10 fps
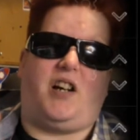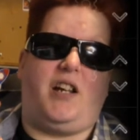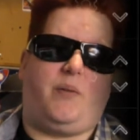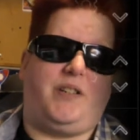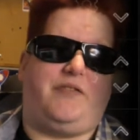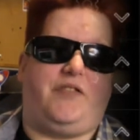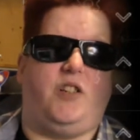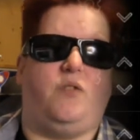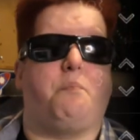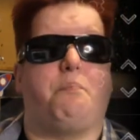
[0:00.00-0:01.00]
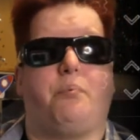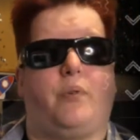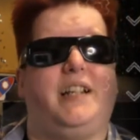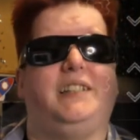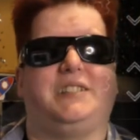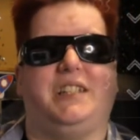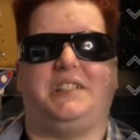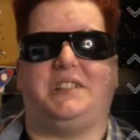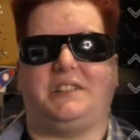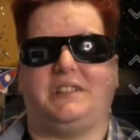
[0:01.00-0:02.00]
that I always feel brings
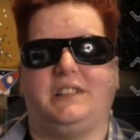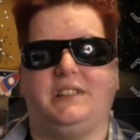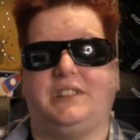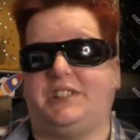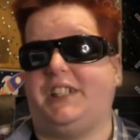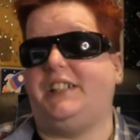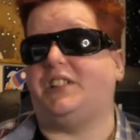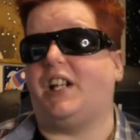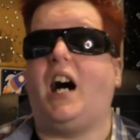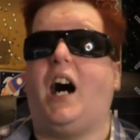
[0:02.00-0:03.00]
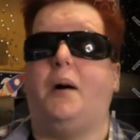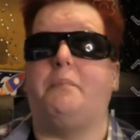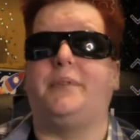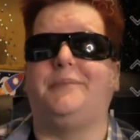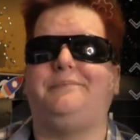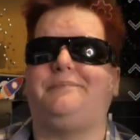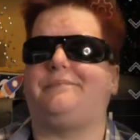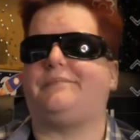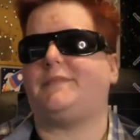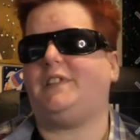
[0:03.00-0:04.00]
this season up
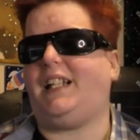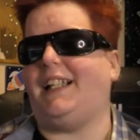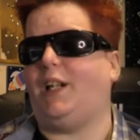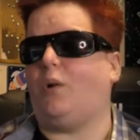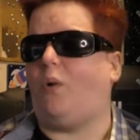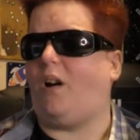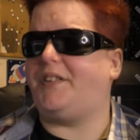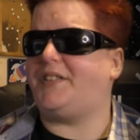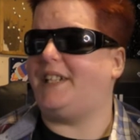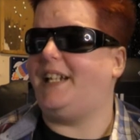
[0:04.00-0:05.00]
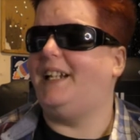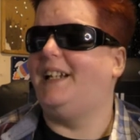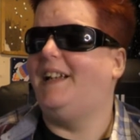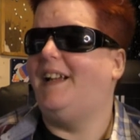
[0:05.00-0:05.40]
in quality.